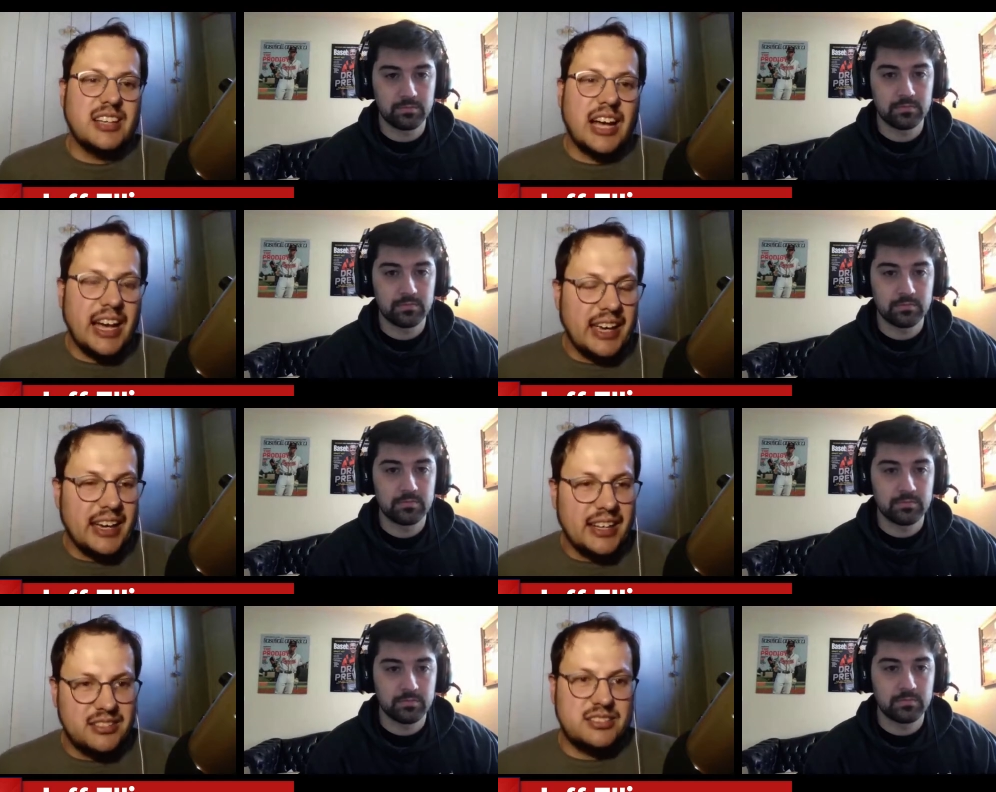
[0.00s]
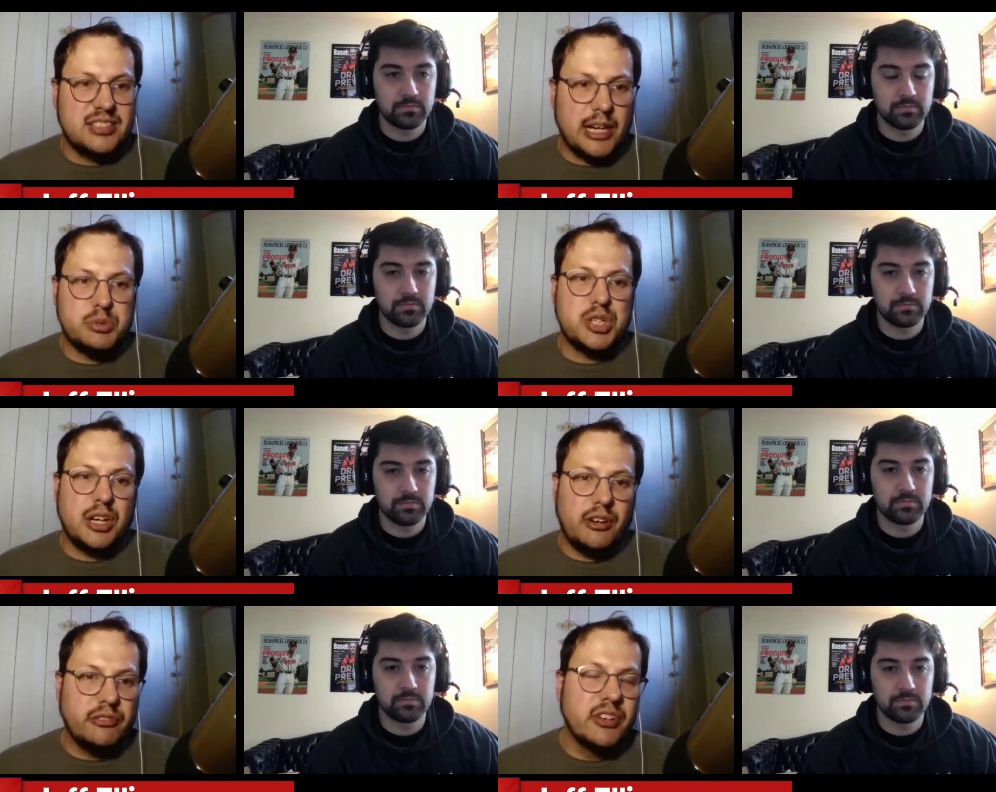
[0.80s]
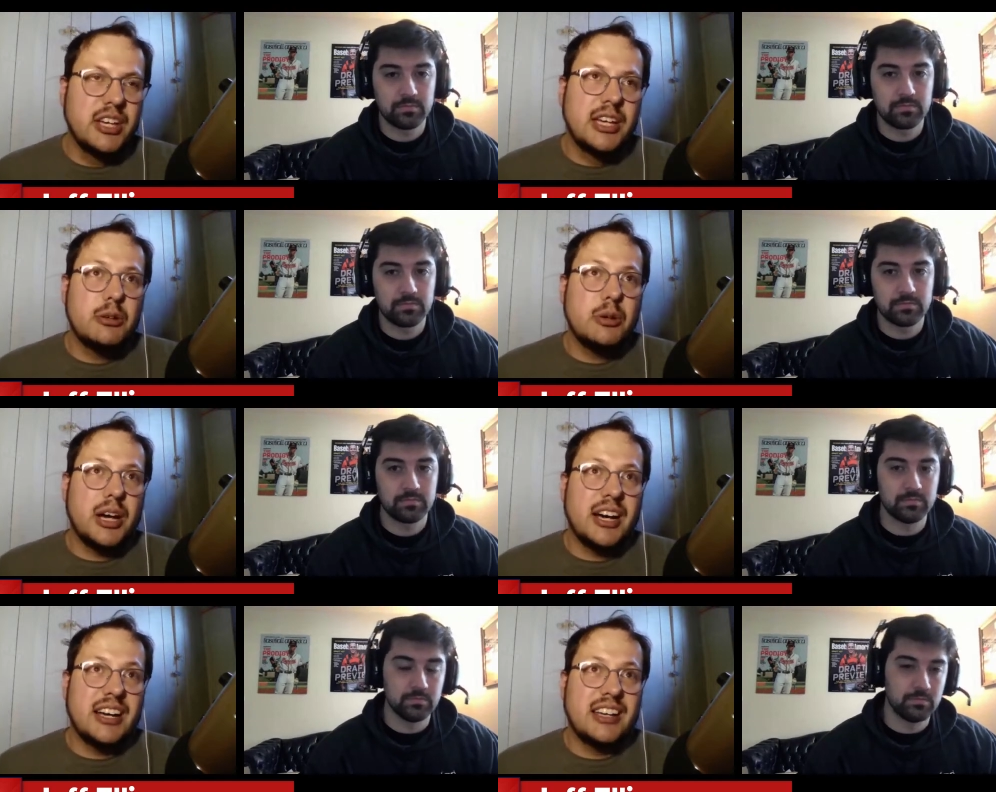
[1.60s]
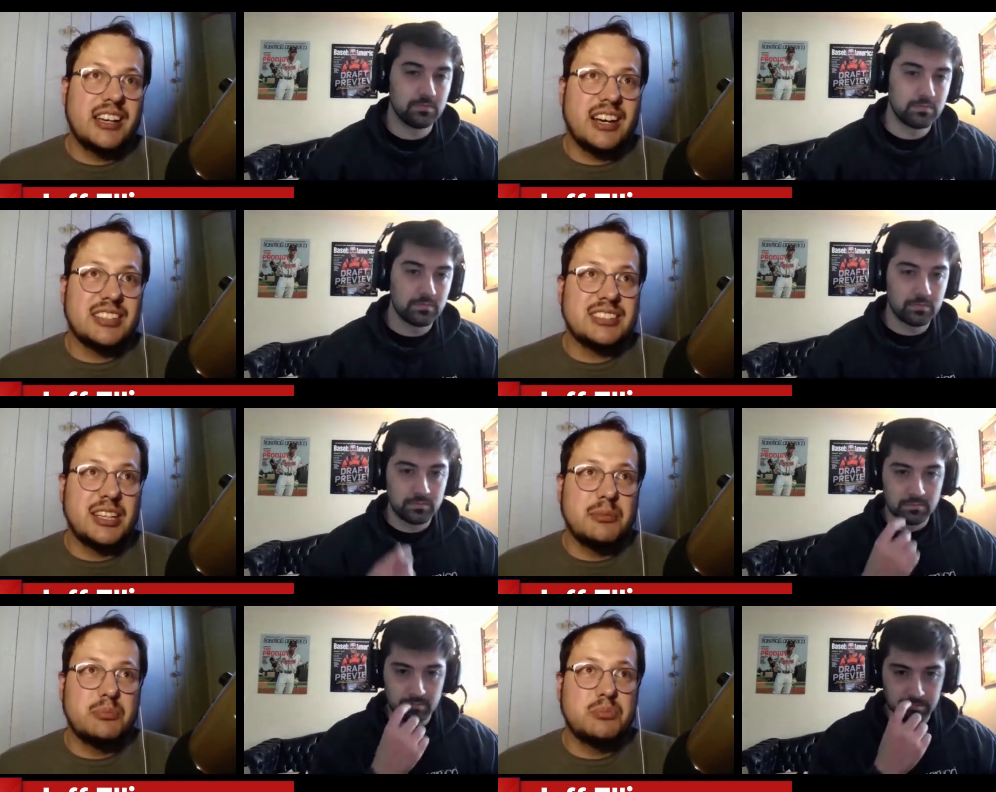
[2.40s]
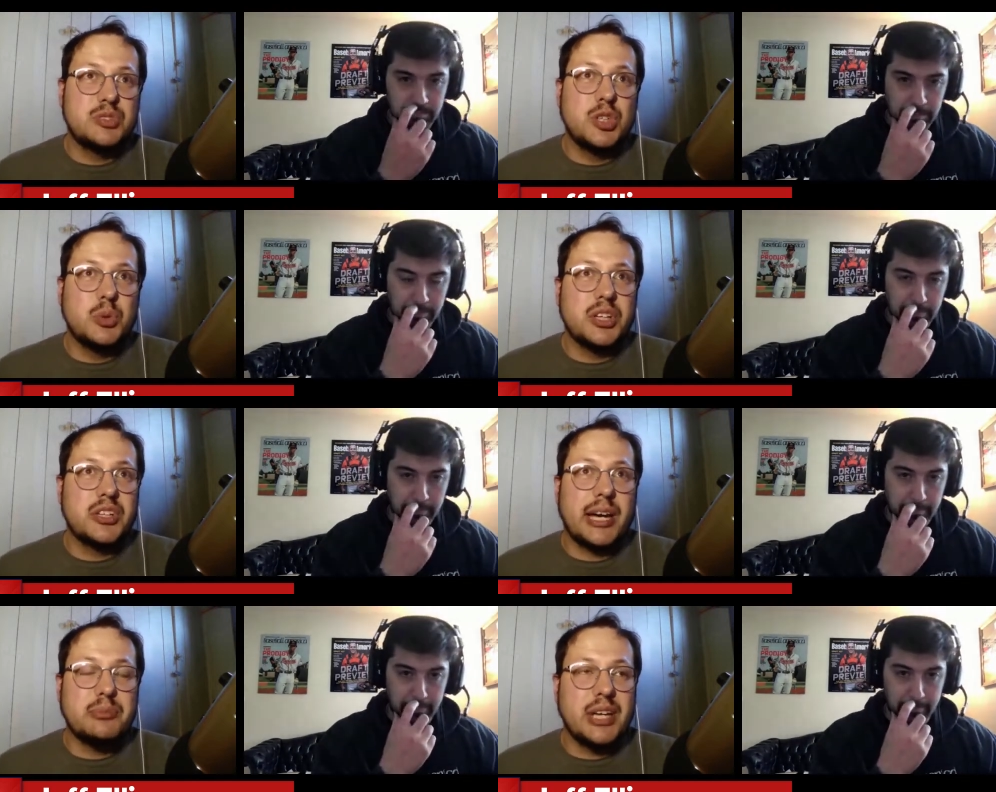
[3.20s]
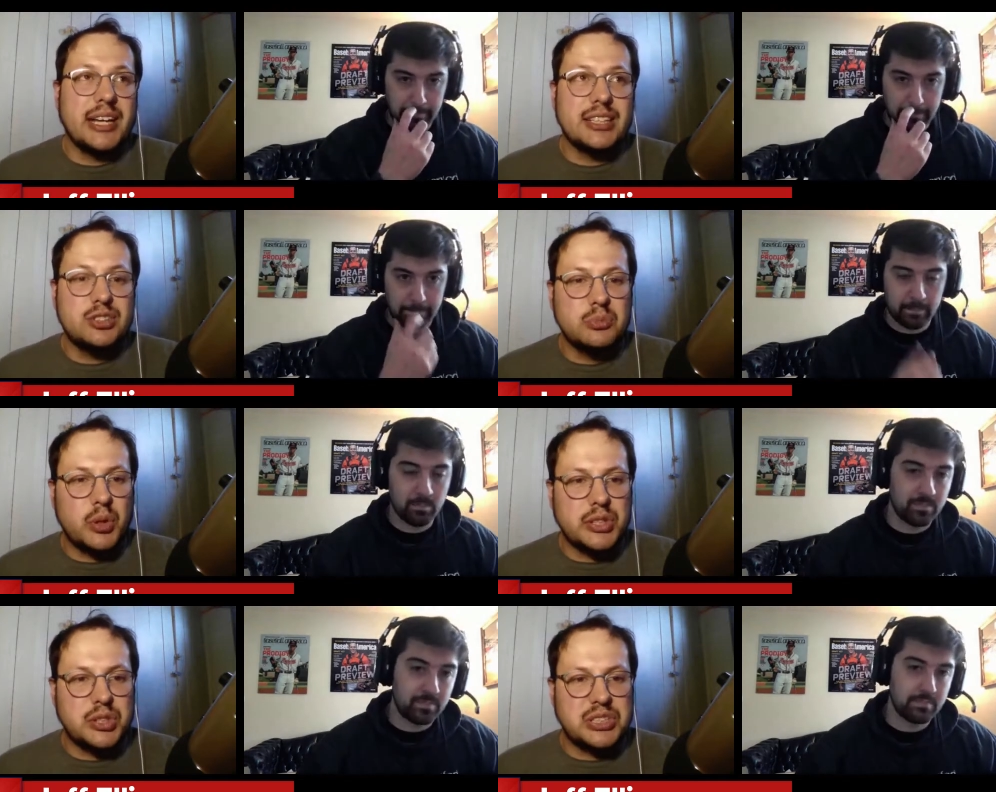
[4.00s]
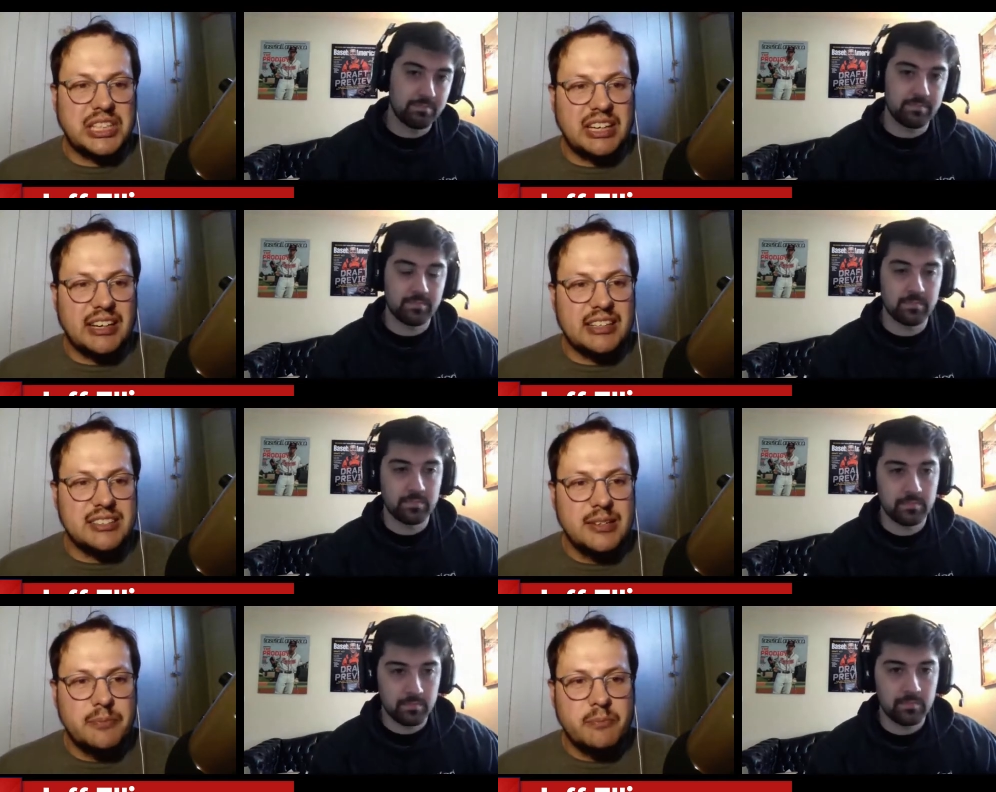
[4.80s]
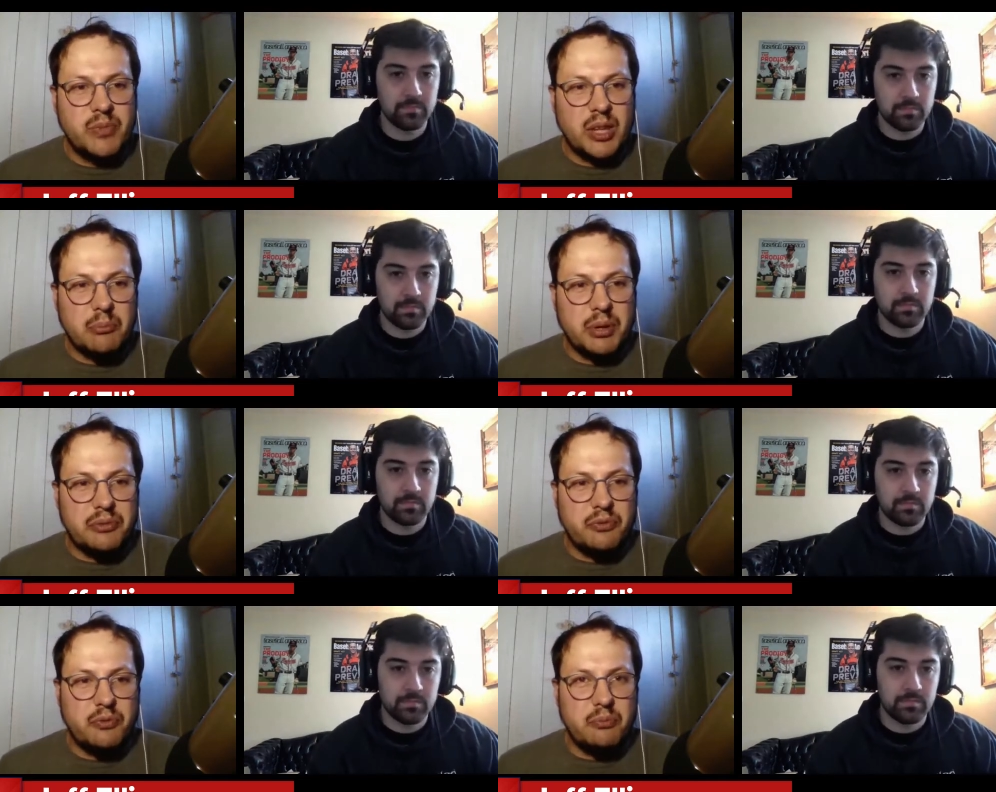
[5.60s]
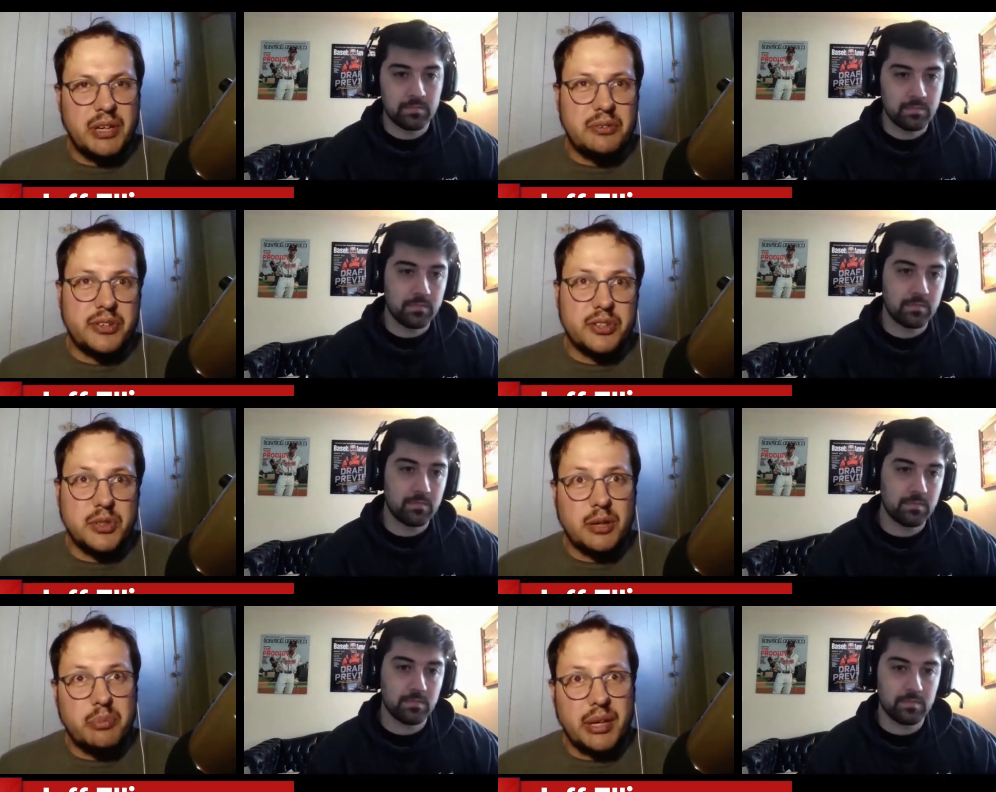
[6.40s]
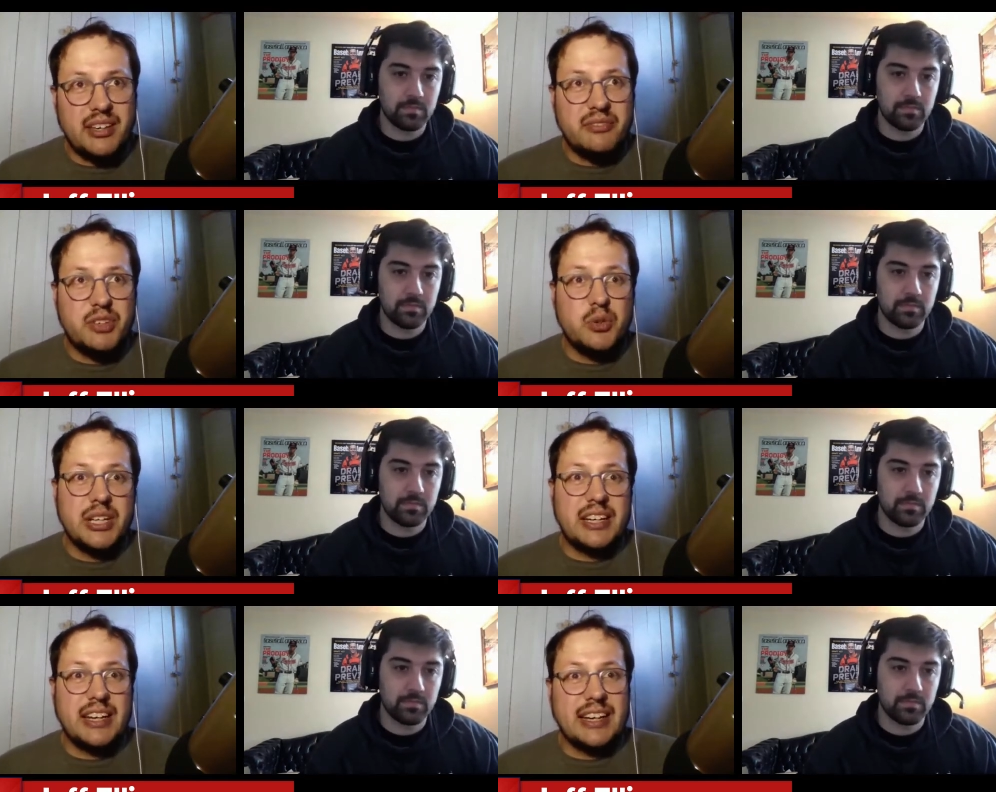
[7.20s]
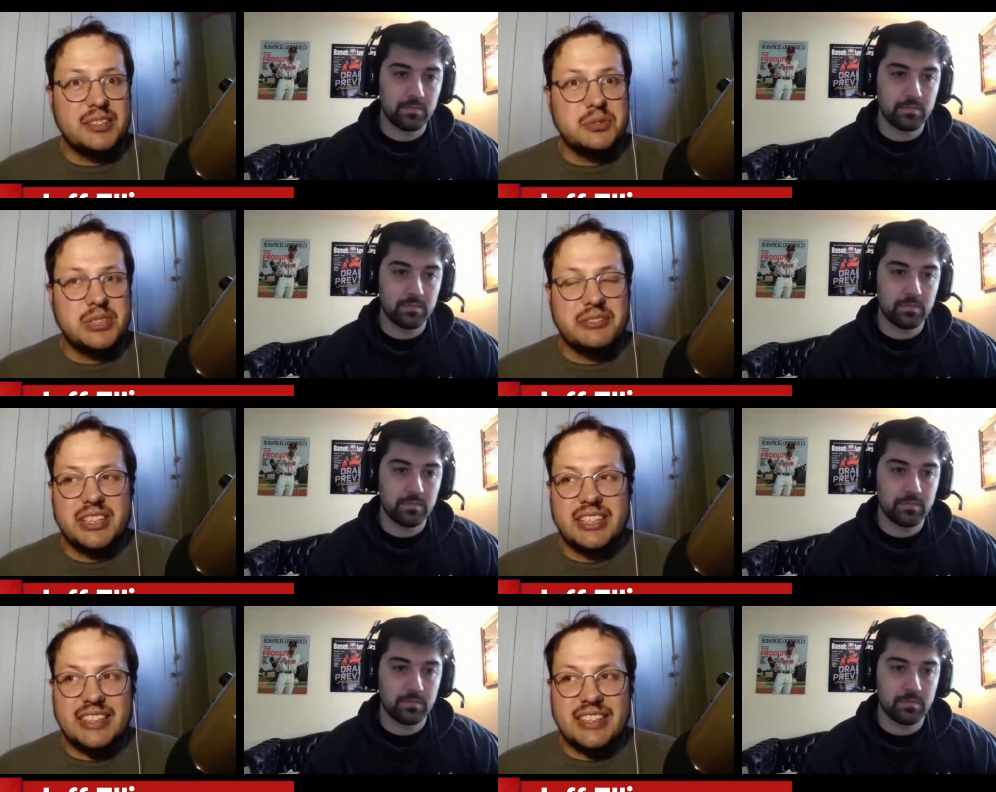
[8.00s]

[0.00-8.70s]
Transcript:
Speaker 1: high end, top mm-hmm. shelf uh, mm-hmm. Uh, it costs them two of their top 10 and two more interesting guys. But a mid first round pick, if you can get a guy who's even